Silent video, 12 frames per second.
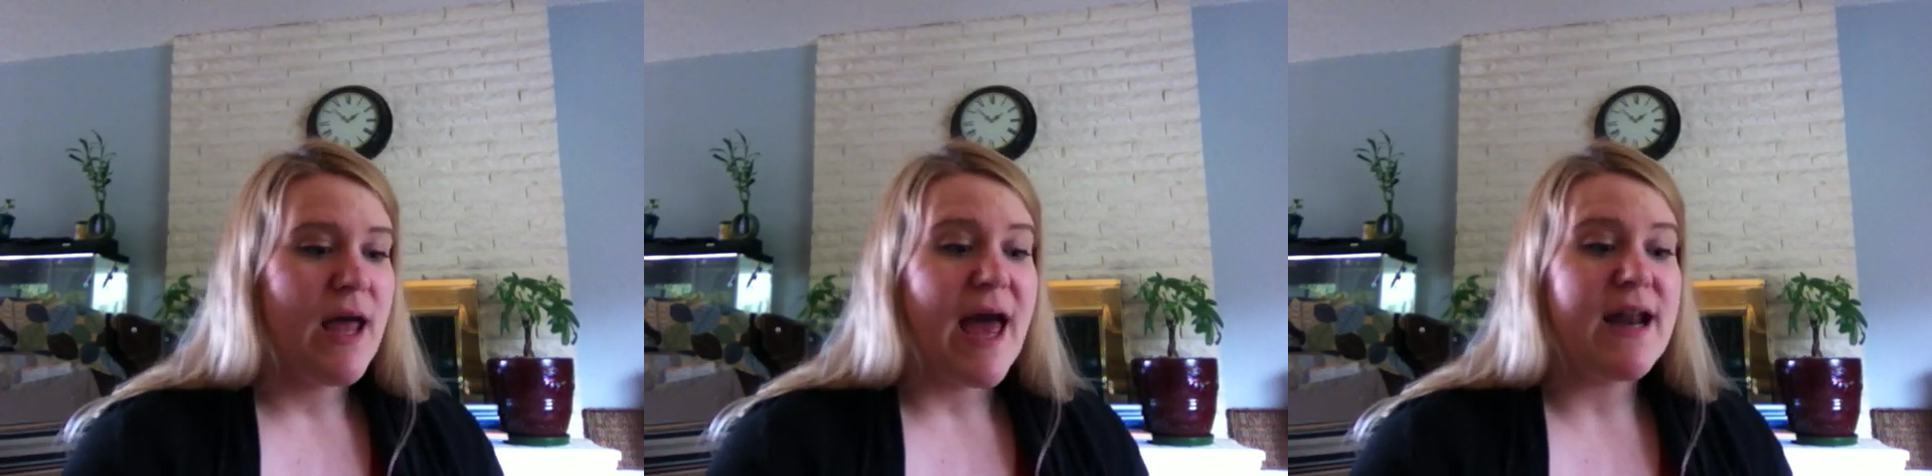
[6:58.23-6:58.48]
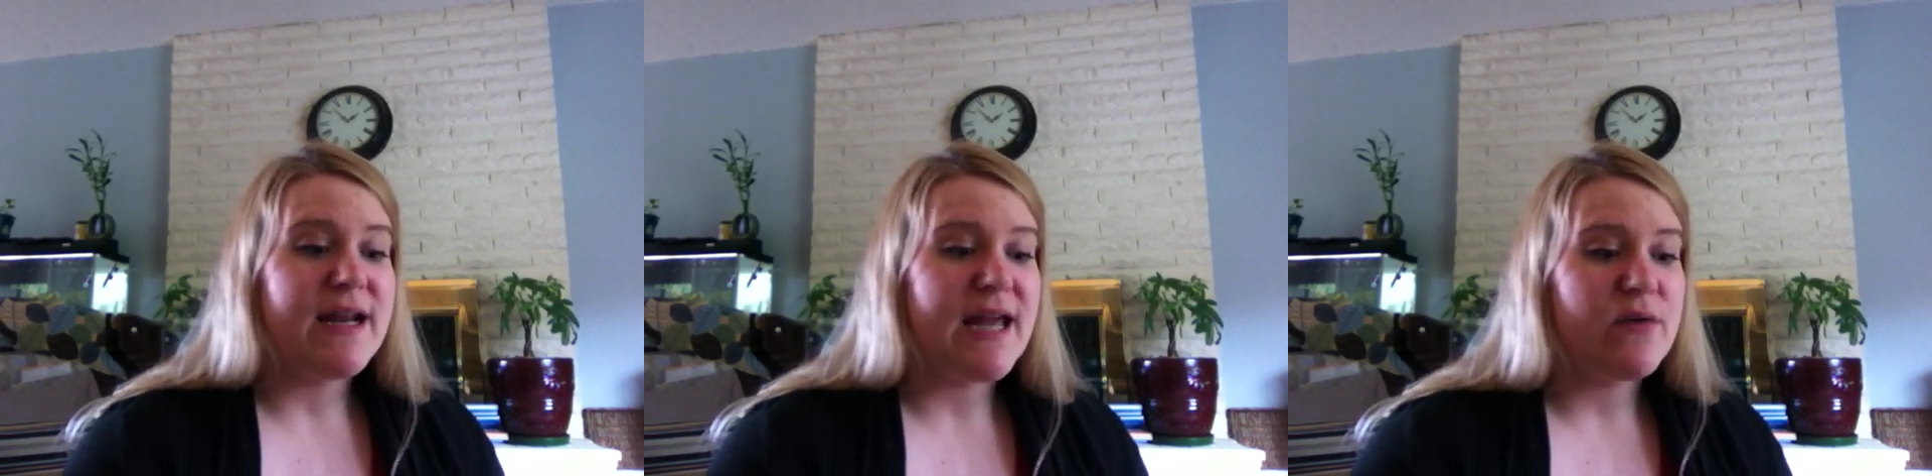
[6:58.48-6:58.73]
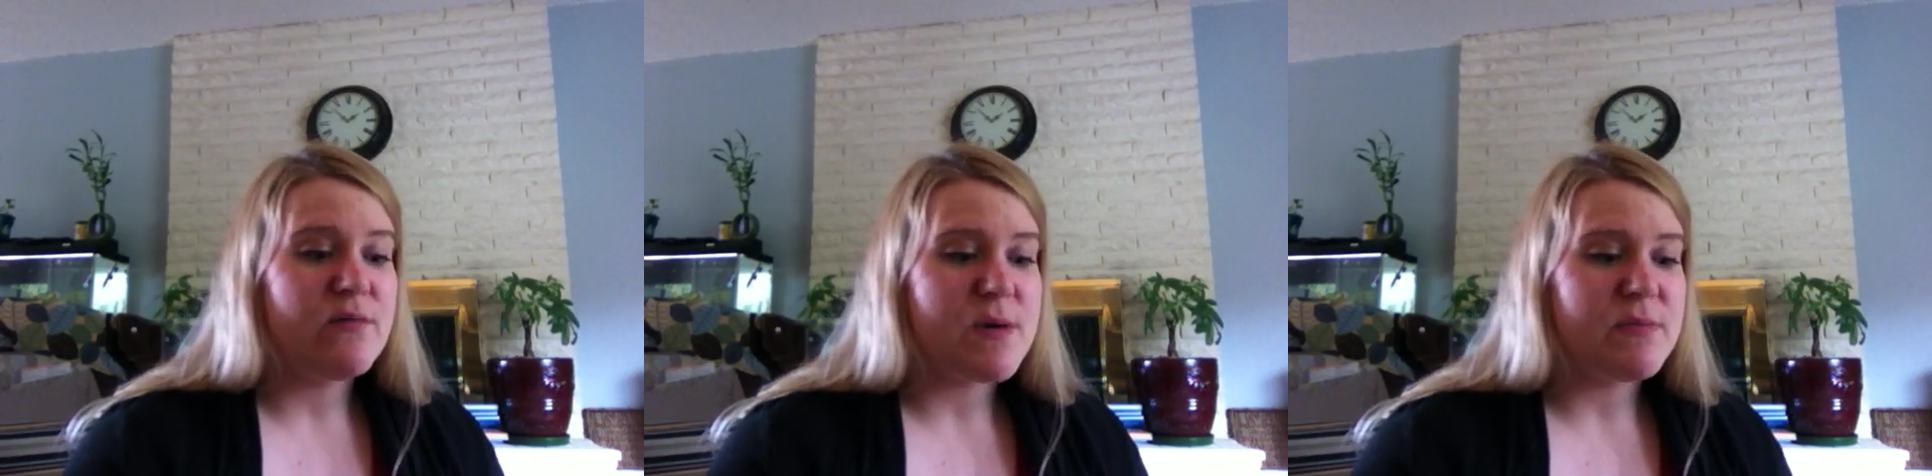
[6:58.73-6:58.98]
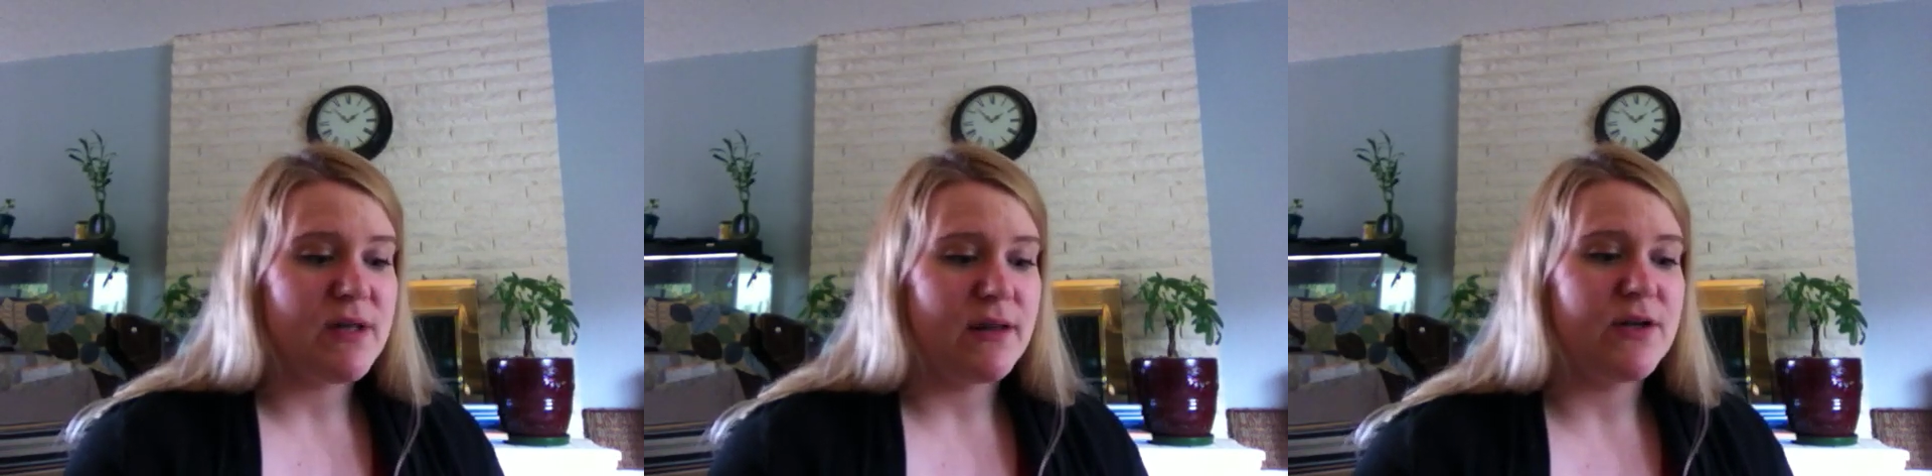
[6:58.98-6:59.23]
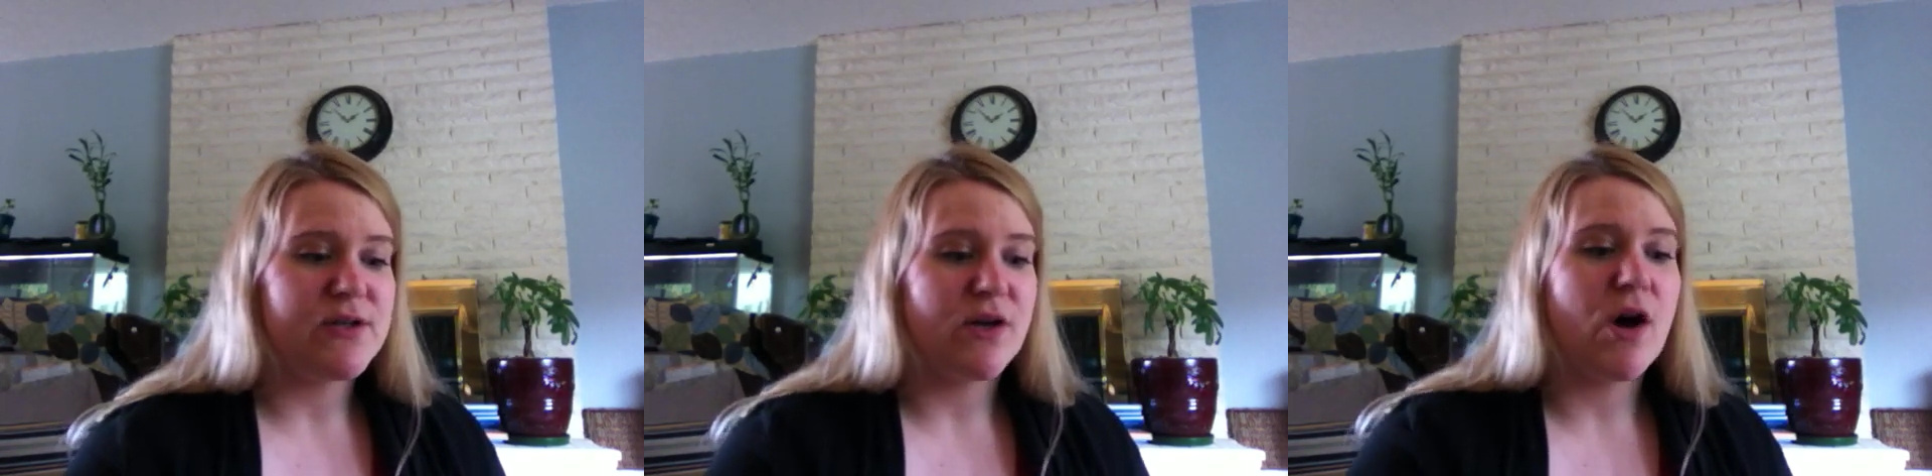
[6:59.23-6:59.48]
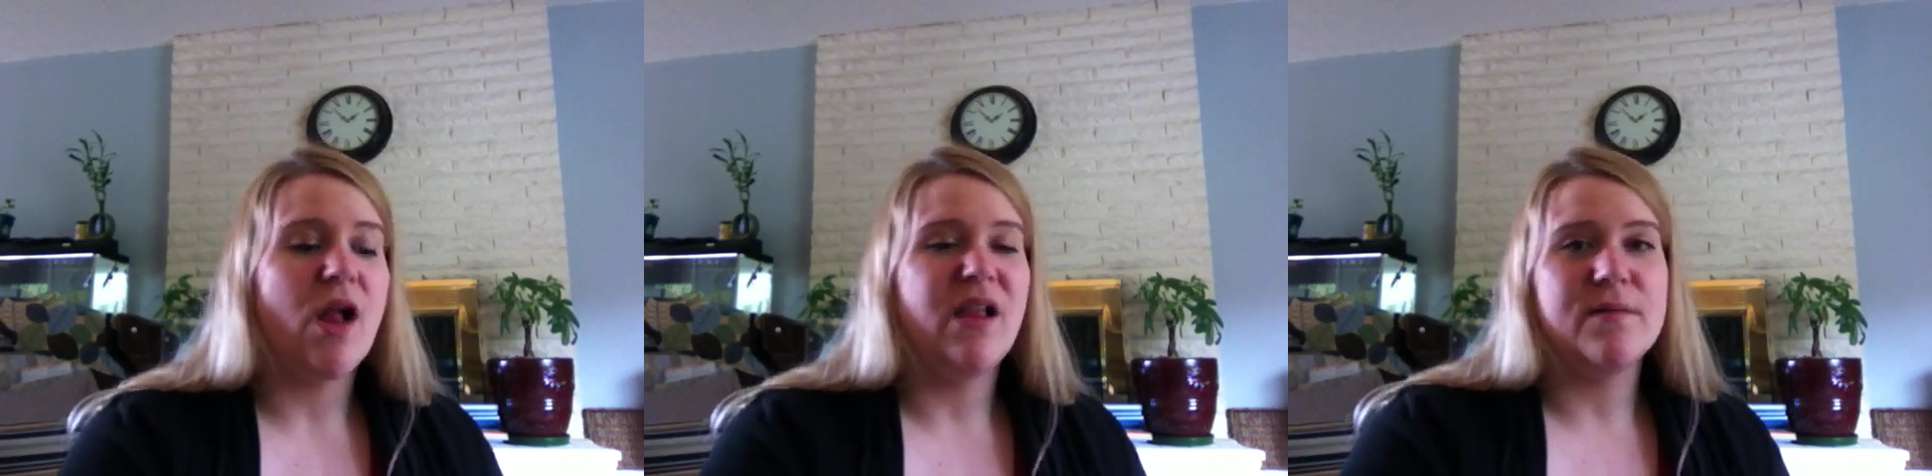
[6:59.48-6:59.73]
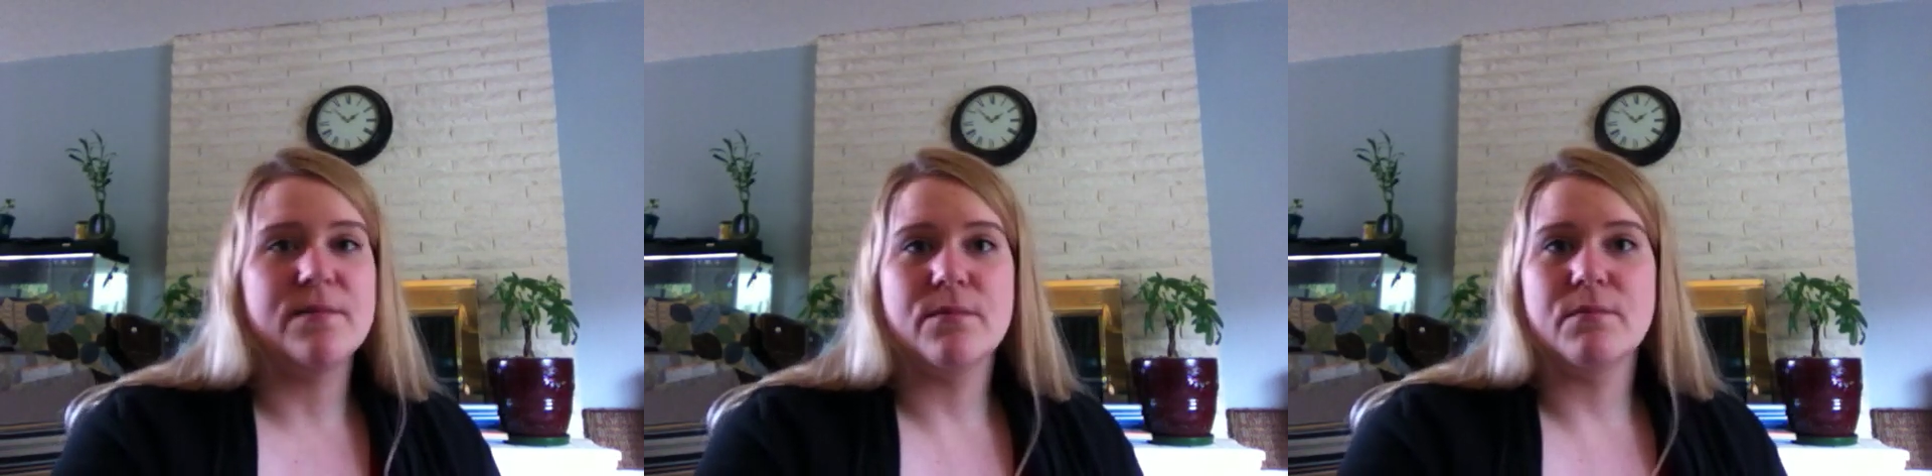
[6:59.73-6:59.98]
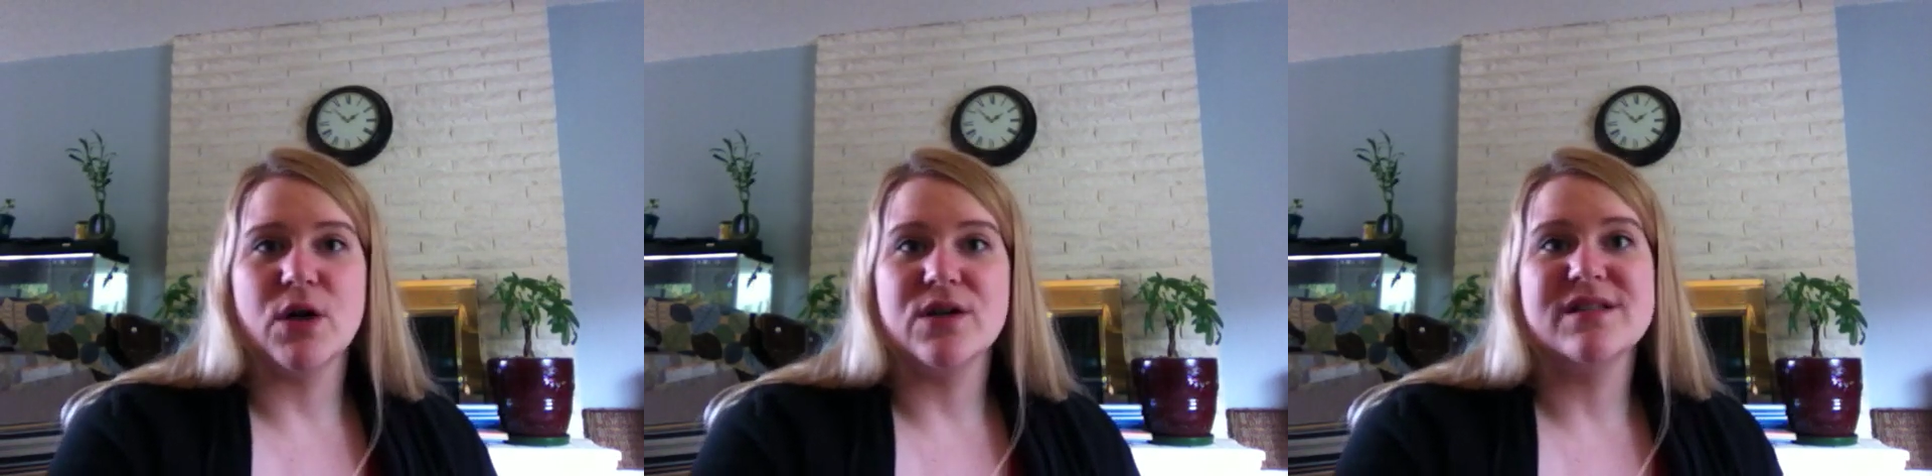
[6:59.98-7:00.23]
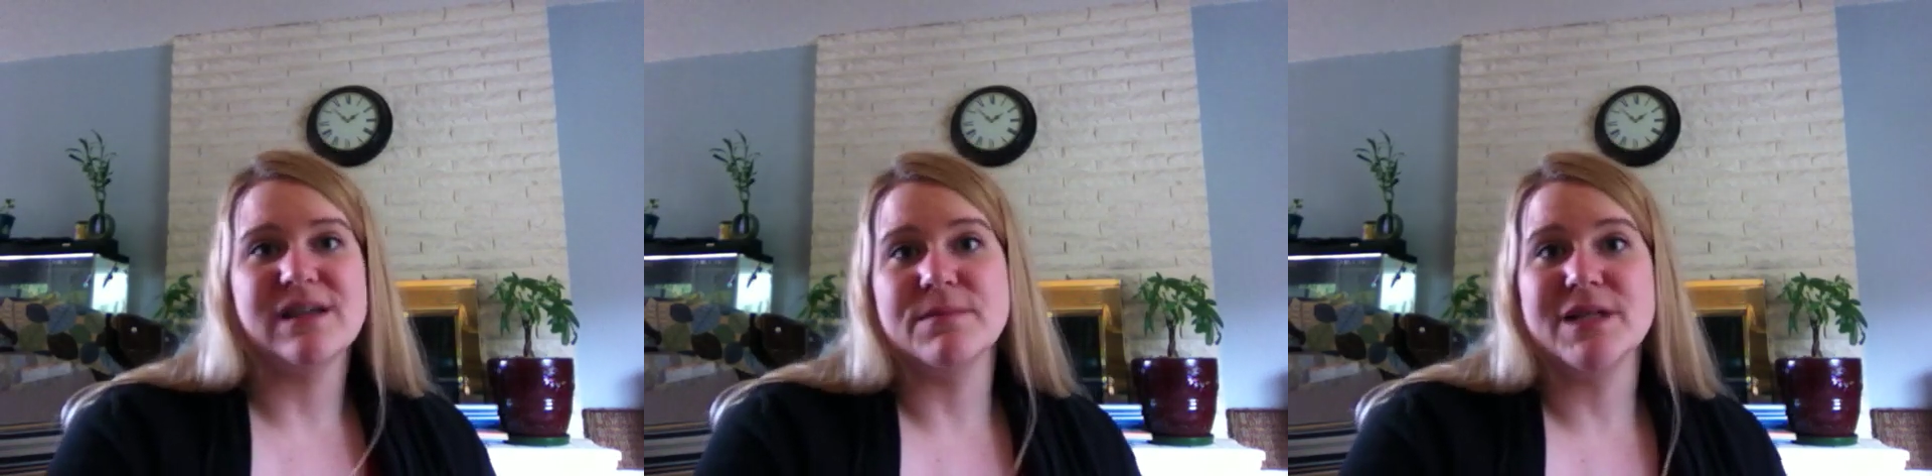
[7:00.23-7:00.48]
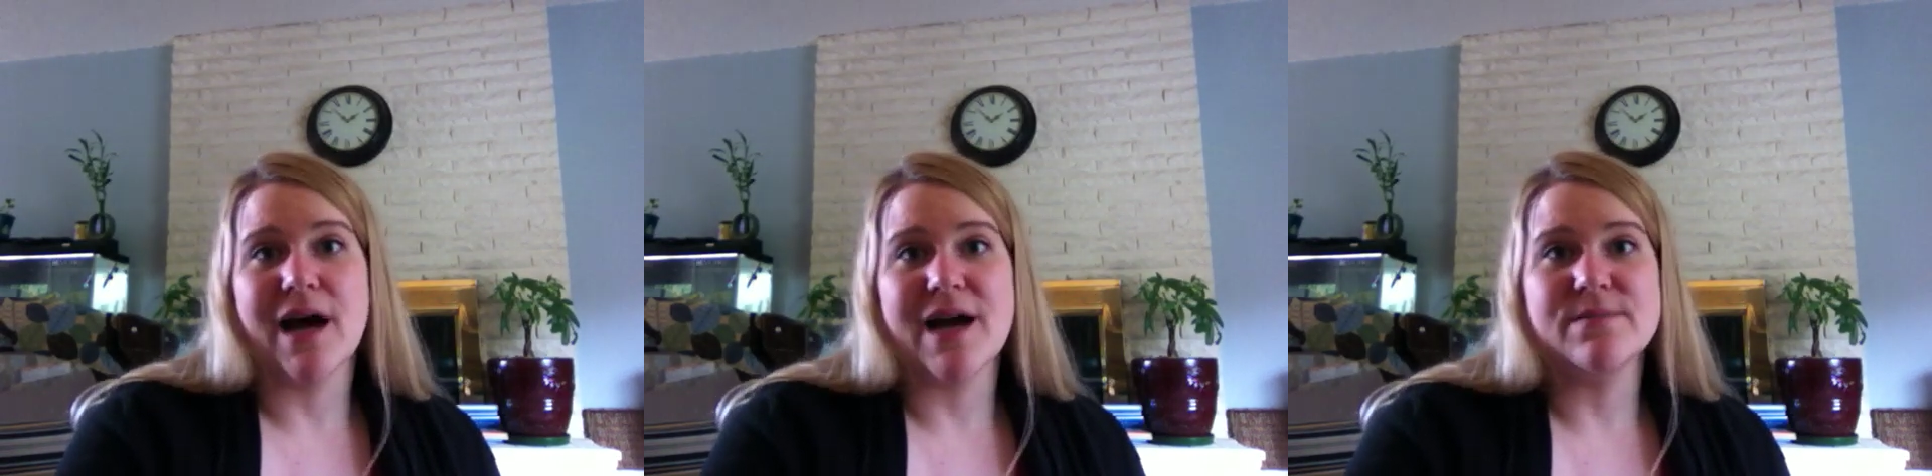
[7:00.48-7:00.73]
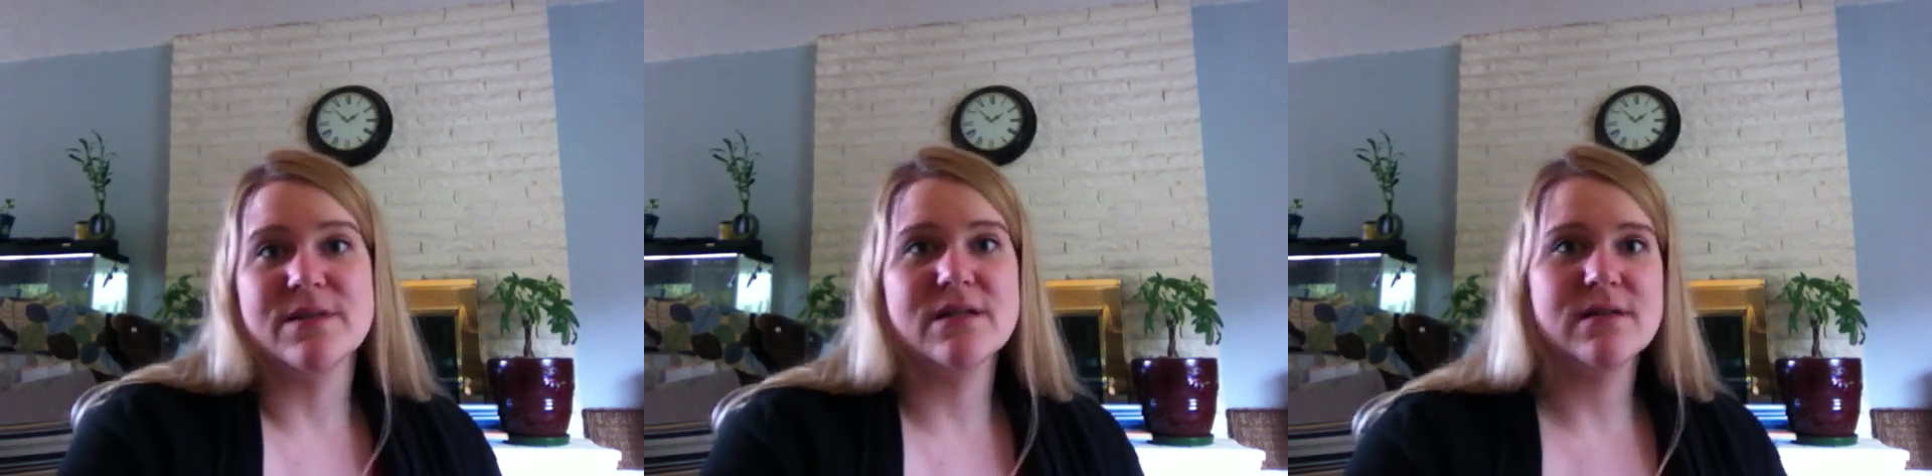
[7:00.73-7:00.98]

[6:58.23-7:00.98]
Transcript: And again, remember that there's a column marked sometimes.